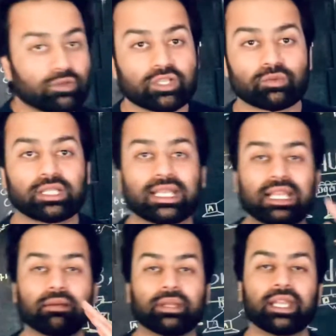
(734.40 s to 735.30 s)
will
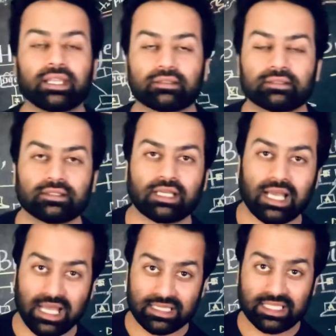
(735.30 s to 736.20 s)
eliminate
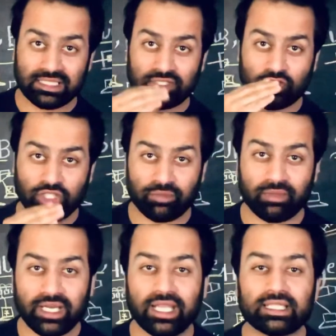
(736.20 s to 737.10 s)
and
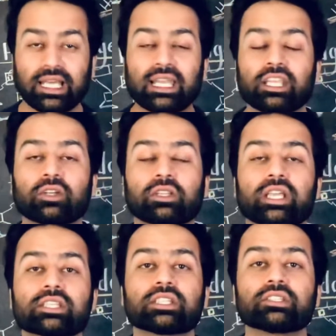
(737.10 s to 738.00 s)
terminate any
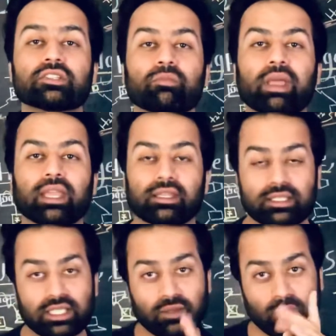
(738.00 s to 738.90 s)
collision domain.
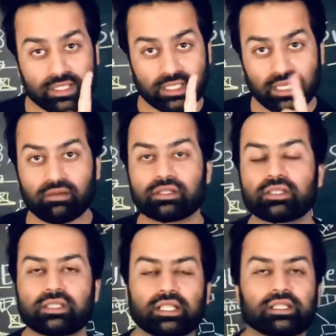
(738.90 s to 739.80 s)
See, one thing I want to
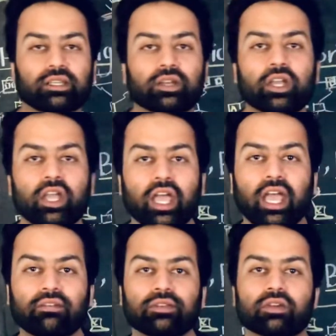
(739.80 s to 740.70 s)
tell you,
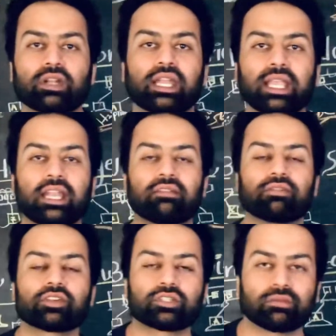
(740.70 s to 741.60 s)
if you're running any
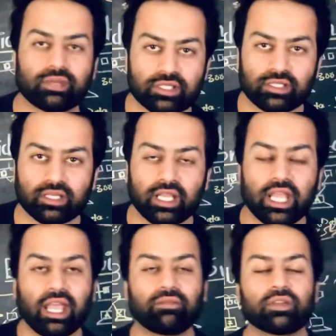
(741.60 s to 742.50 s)
virtual machine,
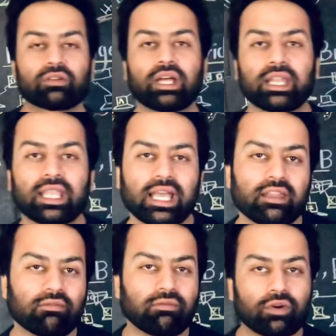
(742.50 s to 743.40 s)
if you're running any
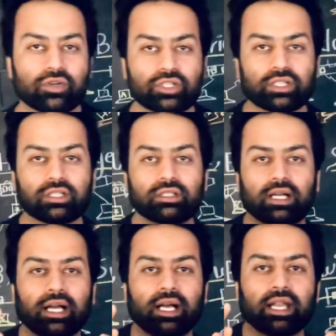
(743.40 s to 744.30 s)
virtual
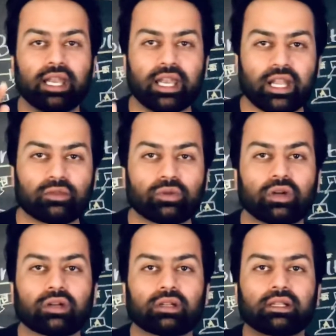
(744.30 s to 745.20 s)
uh,
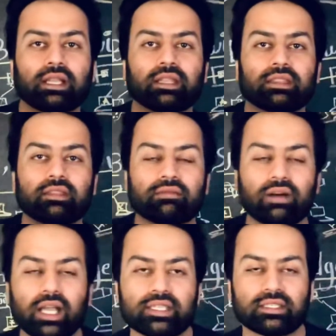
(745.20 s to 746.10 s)
network
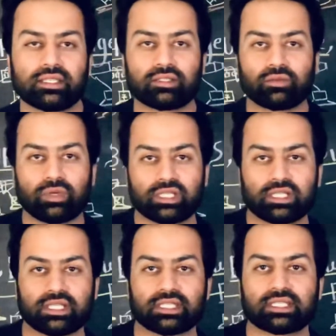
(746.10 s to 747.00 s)
devices which
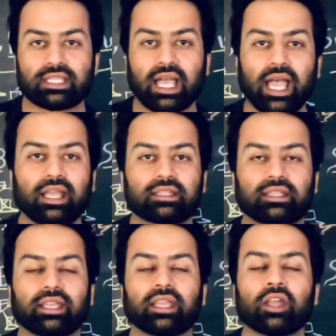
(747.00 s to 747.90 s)
is
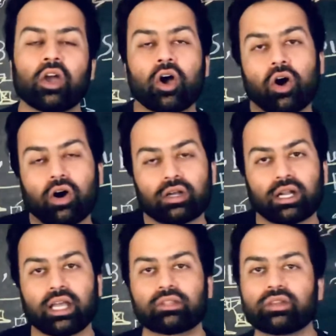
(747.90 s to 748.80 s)
acting, or
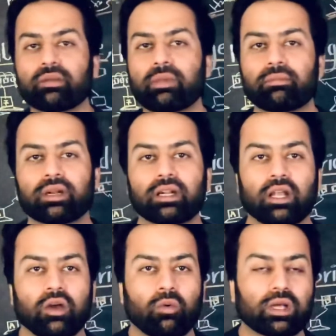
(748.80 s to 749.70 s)
I do remember
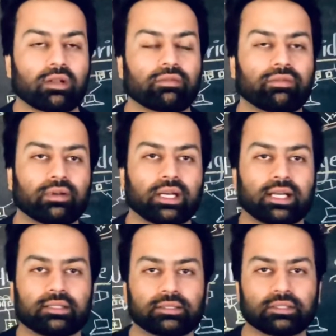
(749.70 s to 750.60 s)
one of uh,
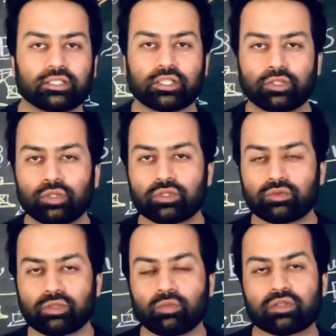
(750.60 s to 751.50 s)
the tools
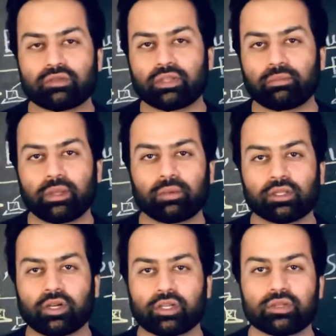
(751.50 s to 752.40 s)
which most of the people
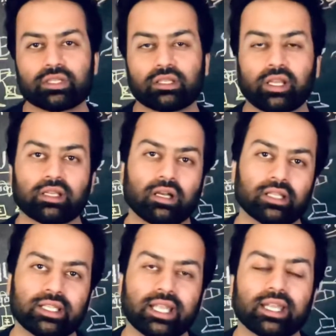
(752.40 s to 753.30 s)
are using, like Kali
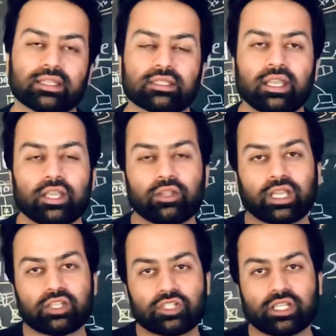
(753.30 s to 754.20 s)
Linux, you
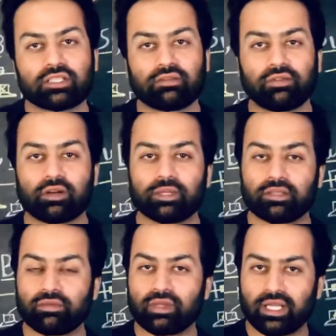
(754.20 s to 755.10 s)
can change the format
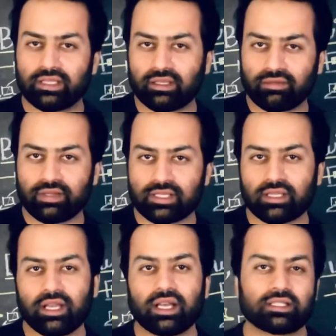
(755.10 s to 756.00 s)
of your interface.
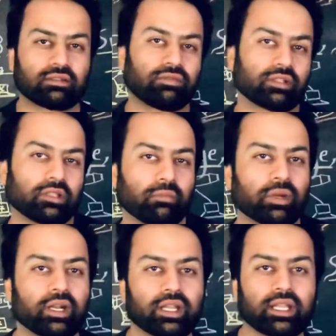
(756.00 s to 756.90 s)
It's for
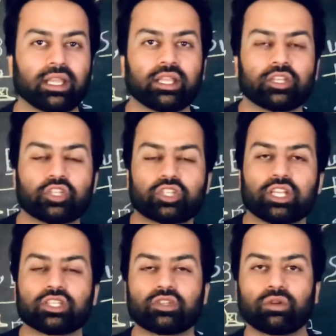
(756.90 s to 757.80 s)
temporary, you
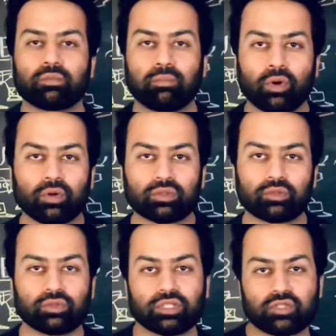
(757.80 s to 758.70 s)
change your port
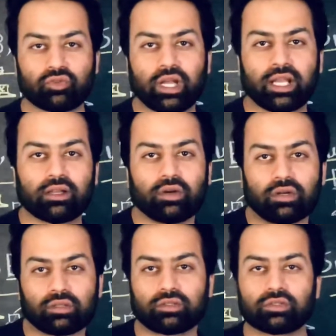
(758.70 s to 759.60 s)
to the trunk
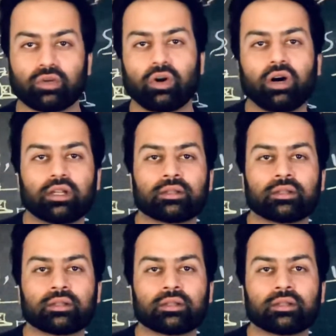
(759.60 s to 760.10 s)
or so on.